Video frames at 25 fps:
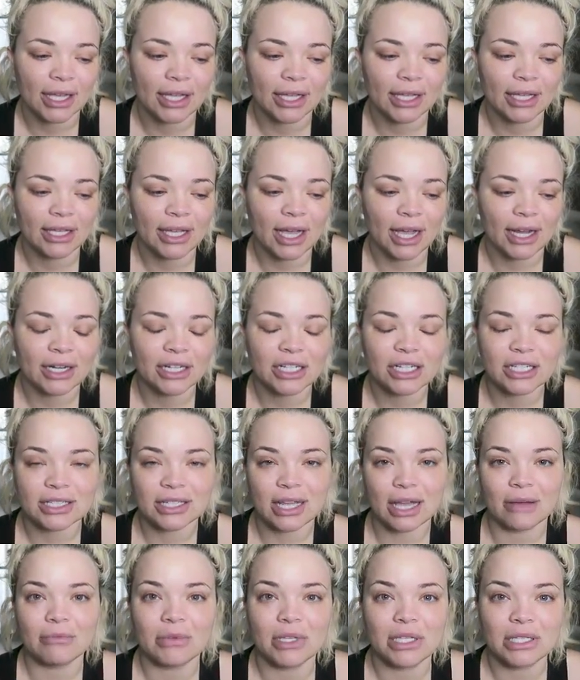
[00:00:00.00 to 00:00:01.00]
he kind of just
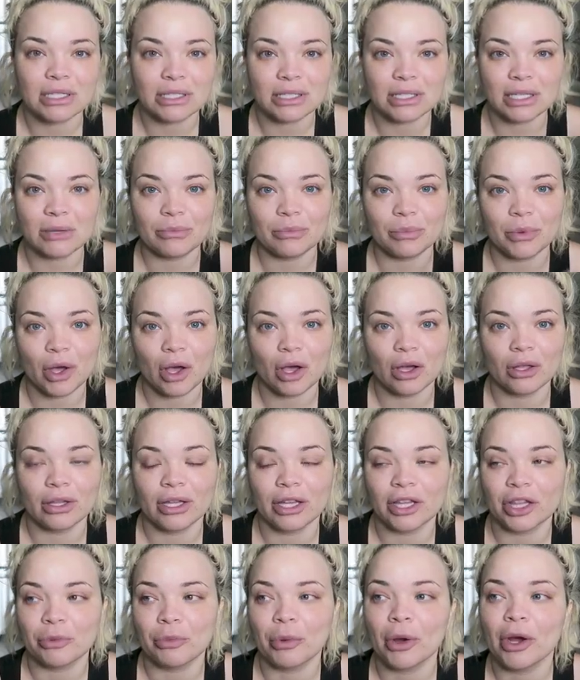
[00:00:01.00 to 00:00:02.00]
let me sleep
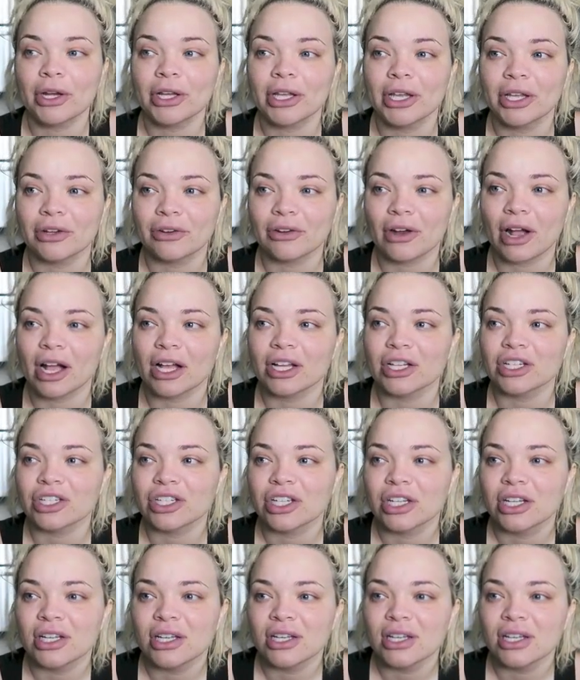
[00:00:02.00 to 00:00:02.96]
in the parking garage